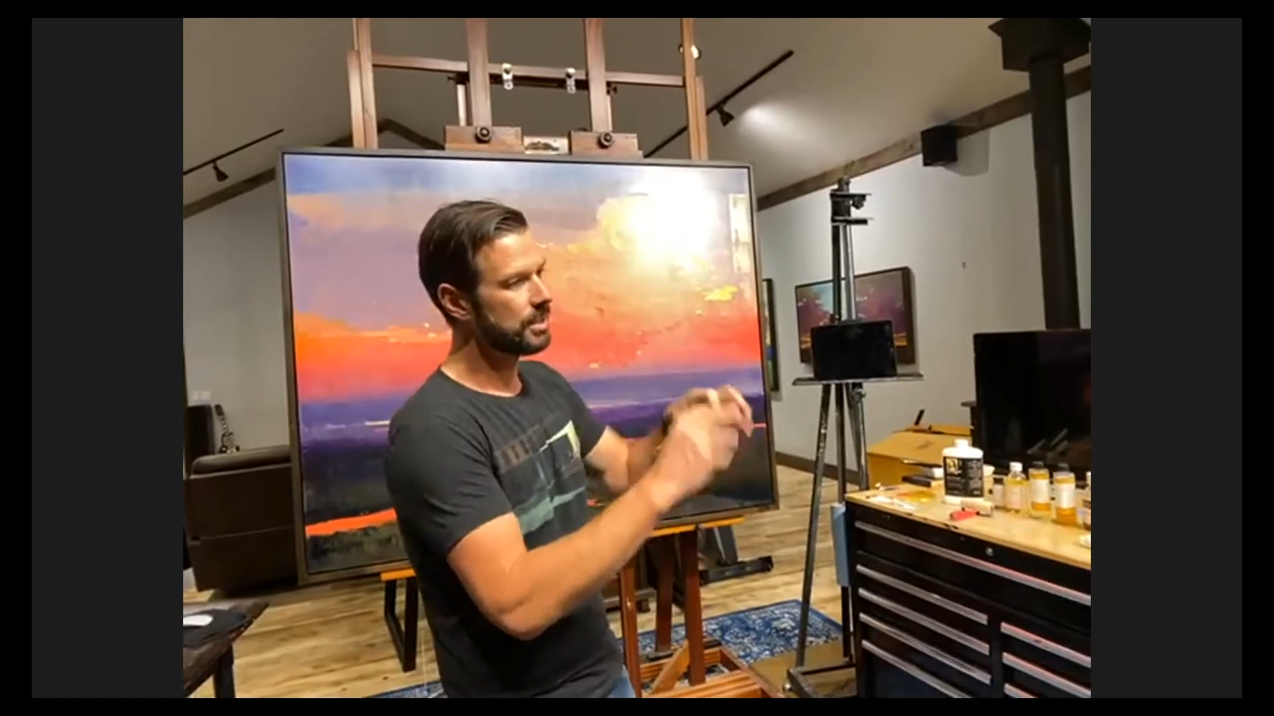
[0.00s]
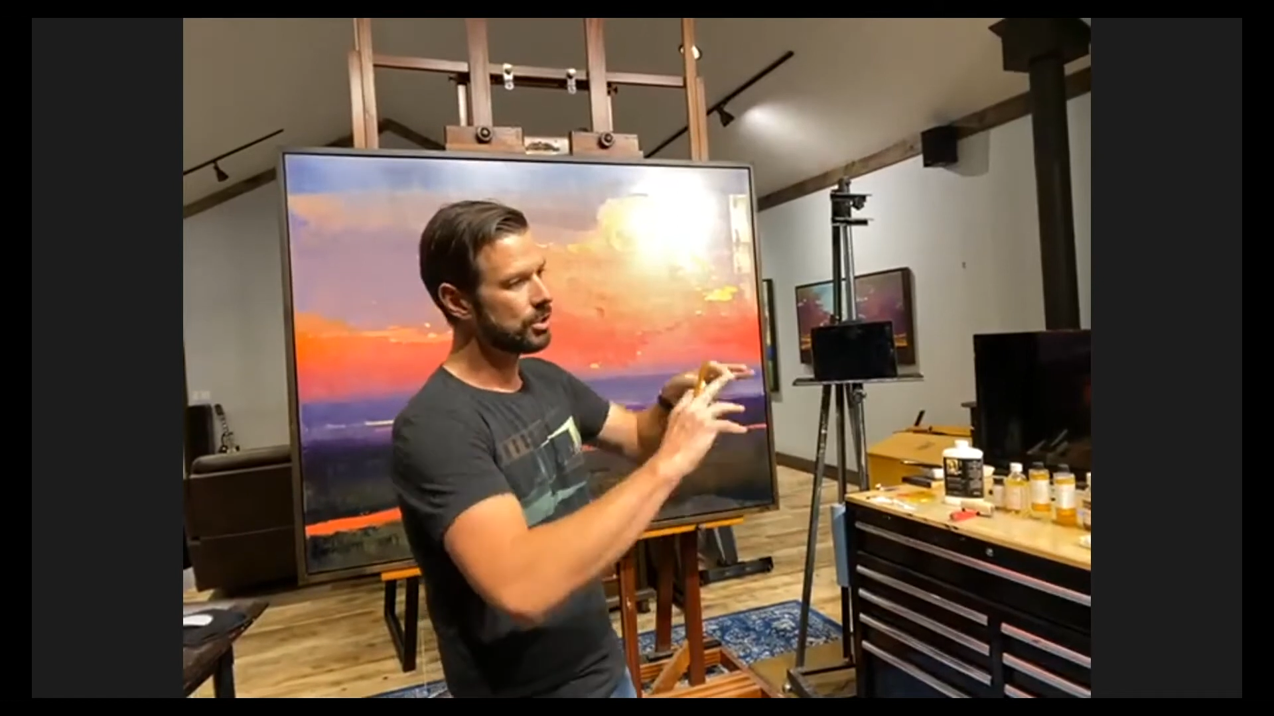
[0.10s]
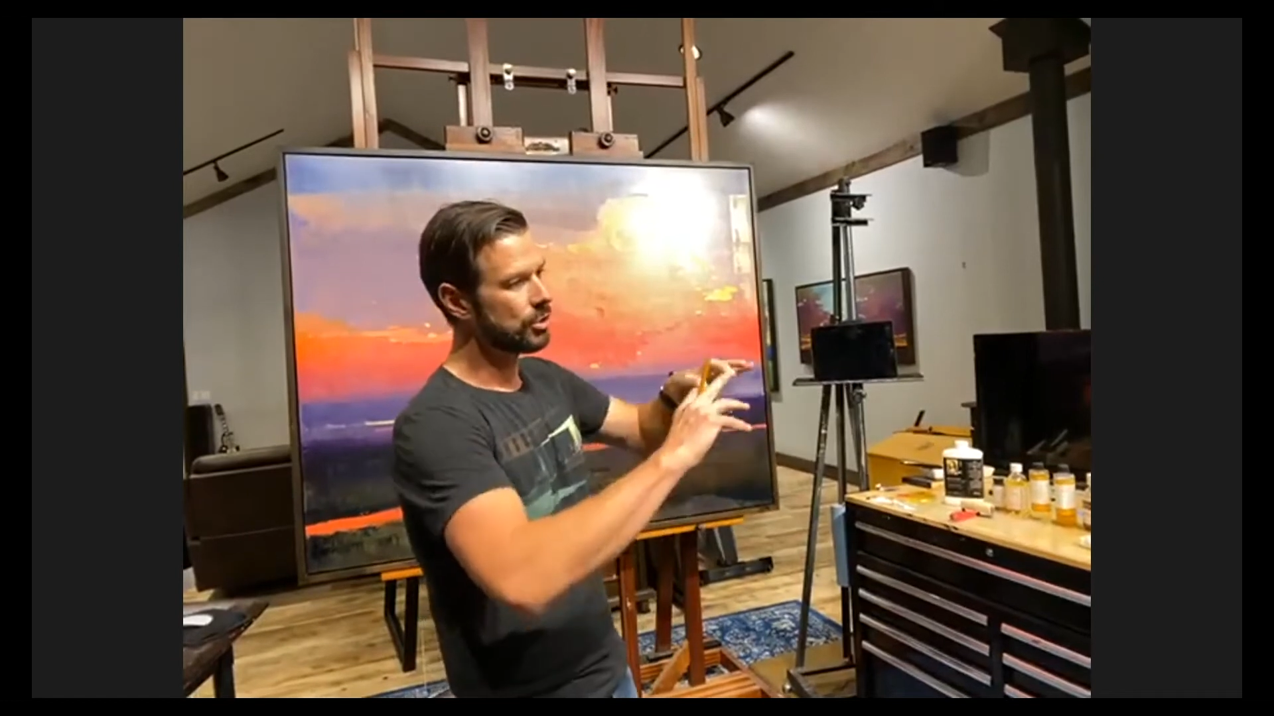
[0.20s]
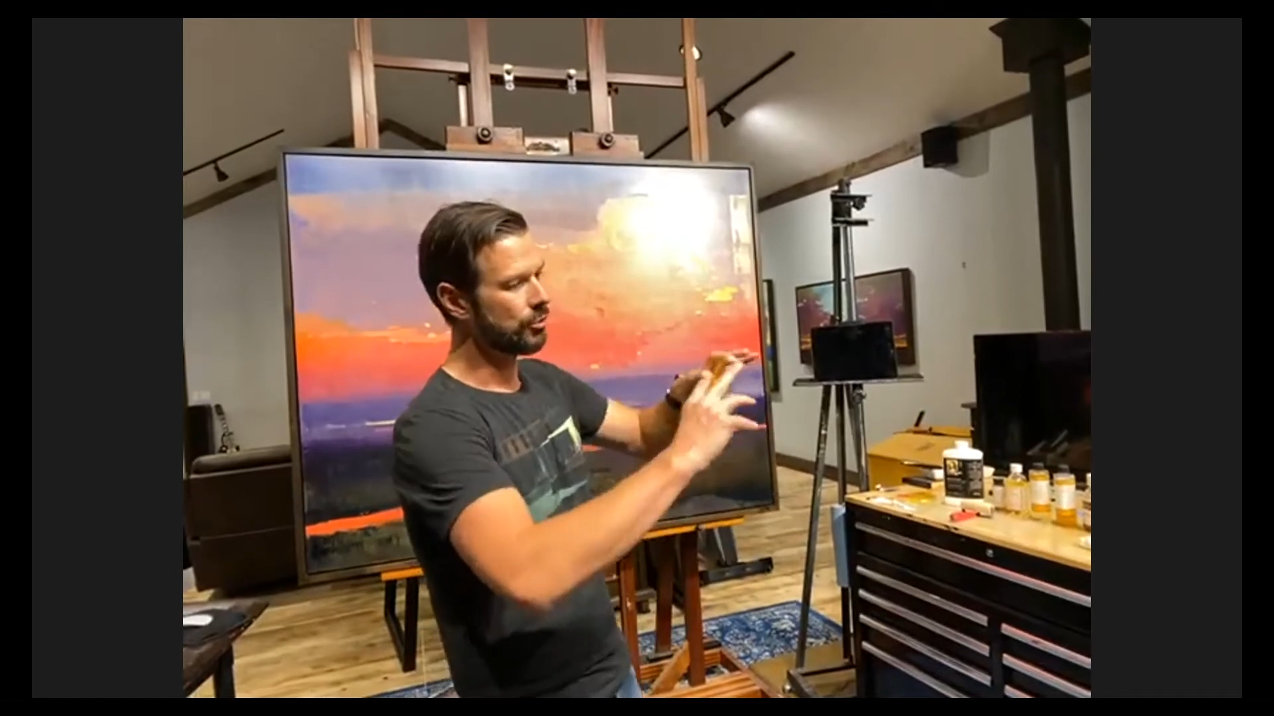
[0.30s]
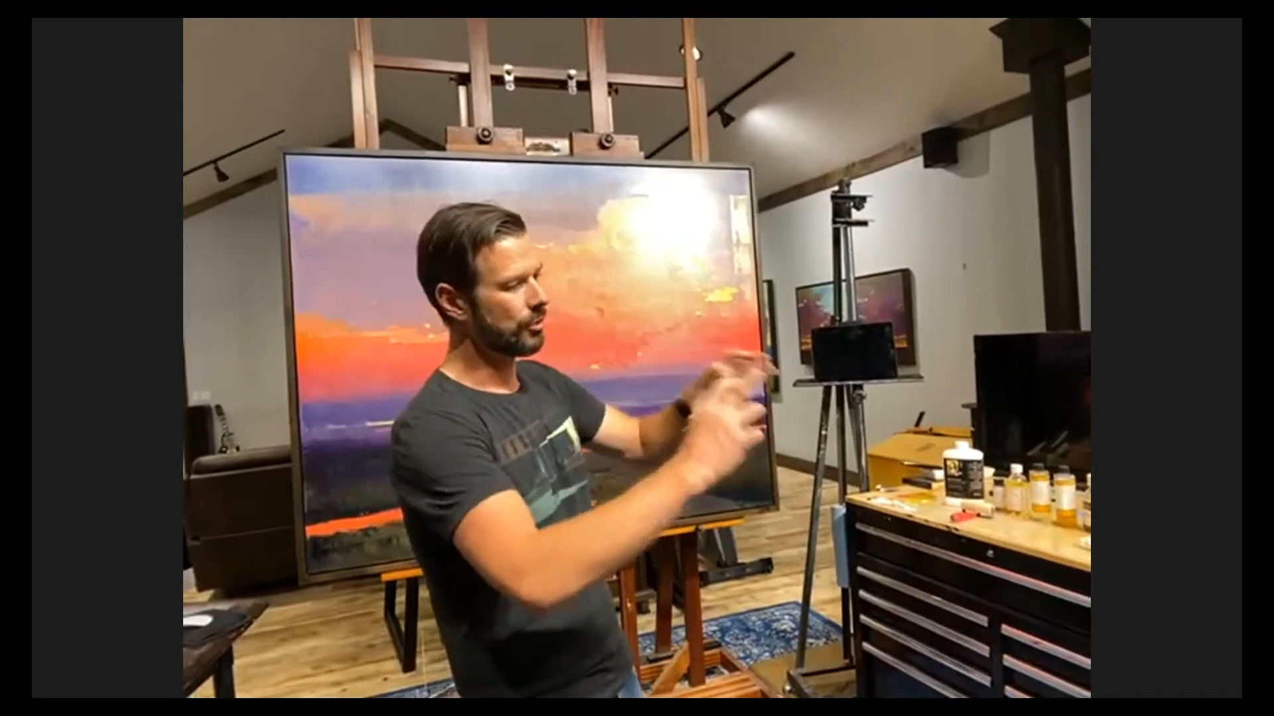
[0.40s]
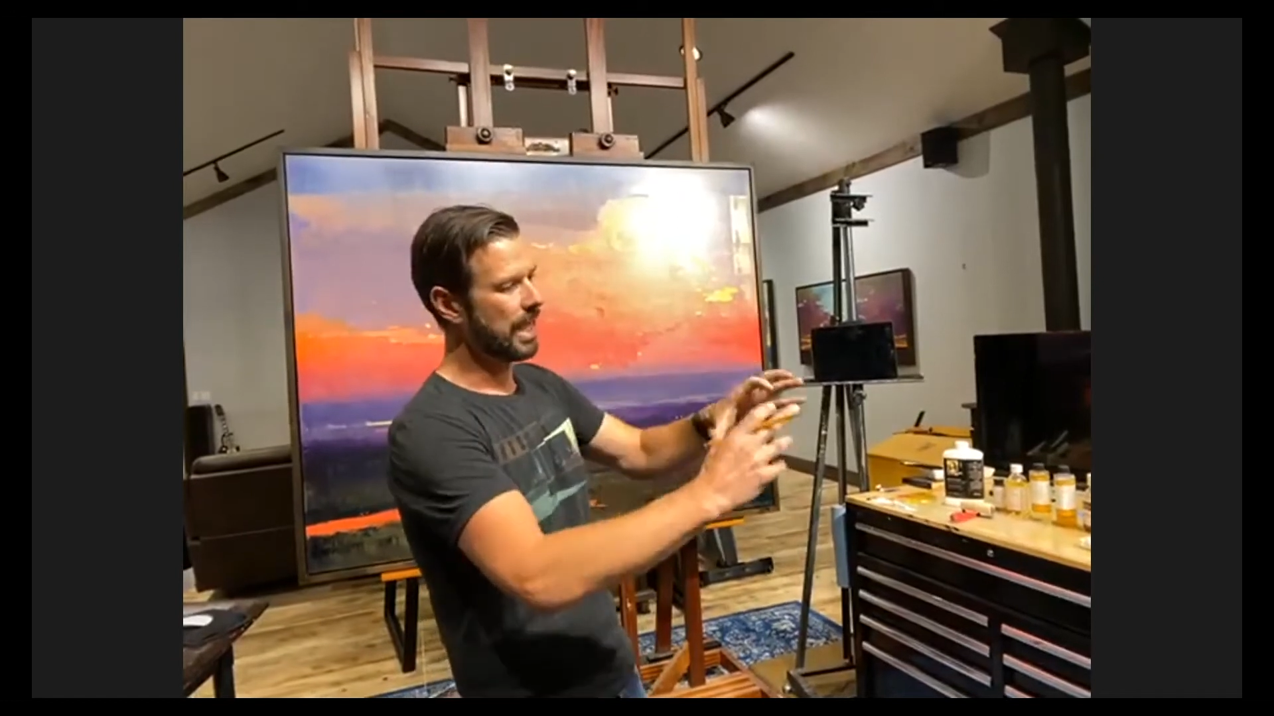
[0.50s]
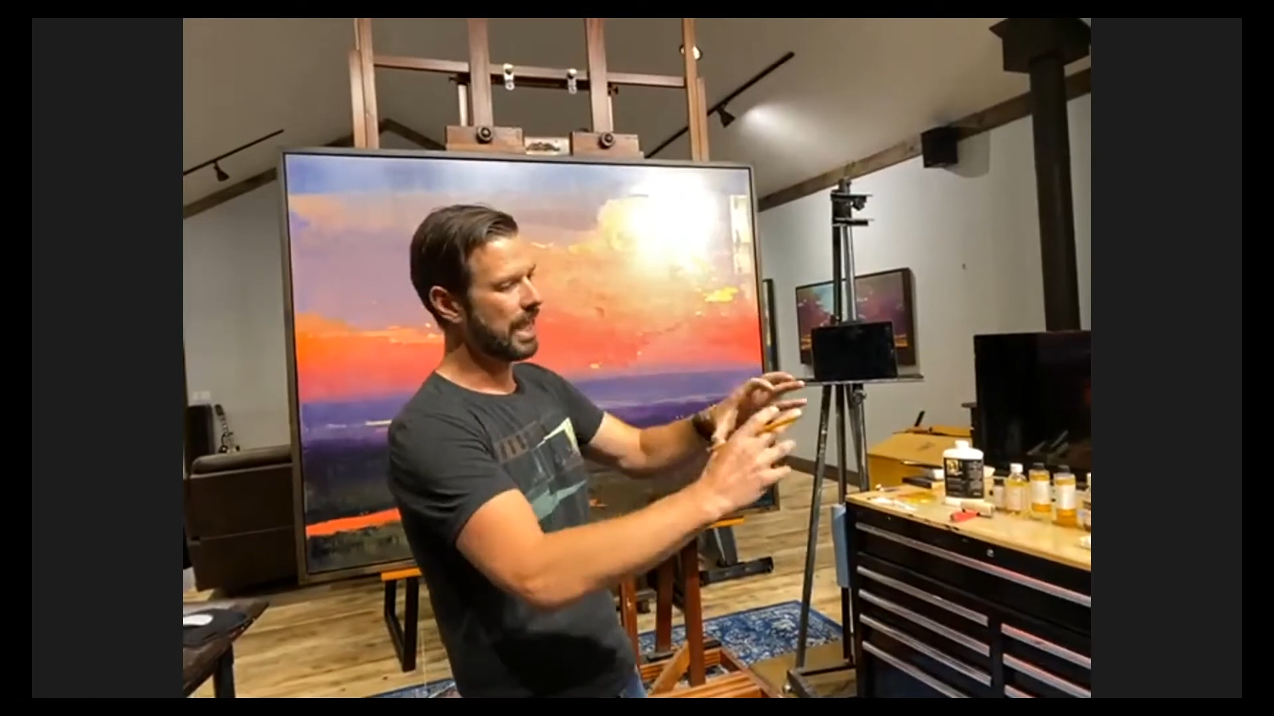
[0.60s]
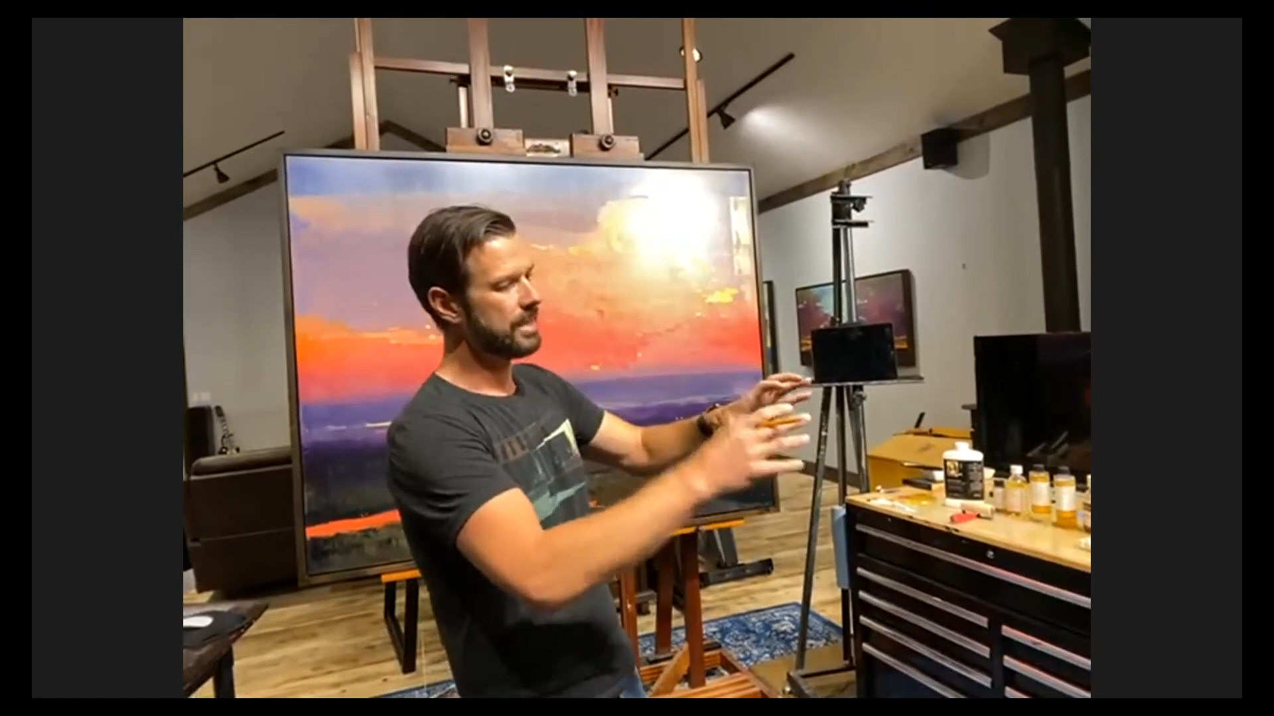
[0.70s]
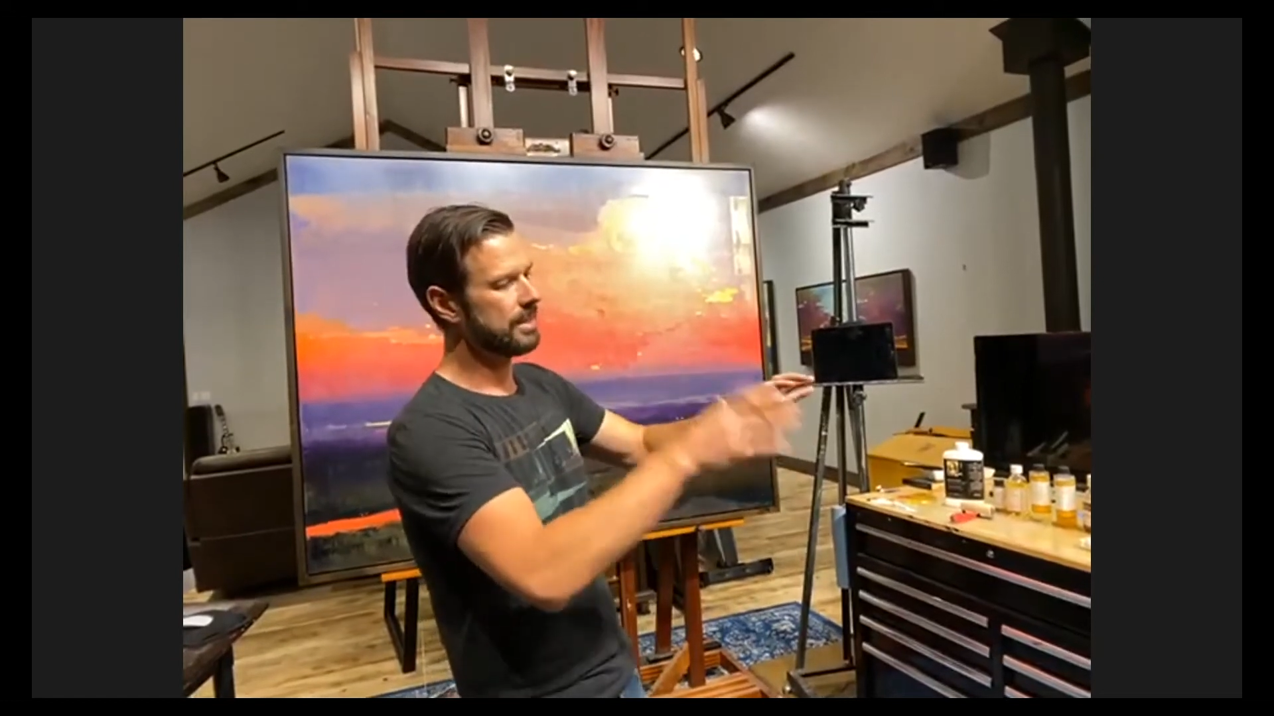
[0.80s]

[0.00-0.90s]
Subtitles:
create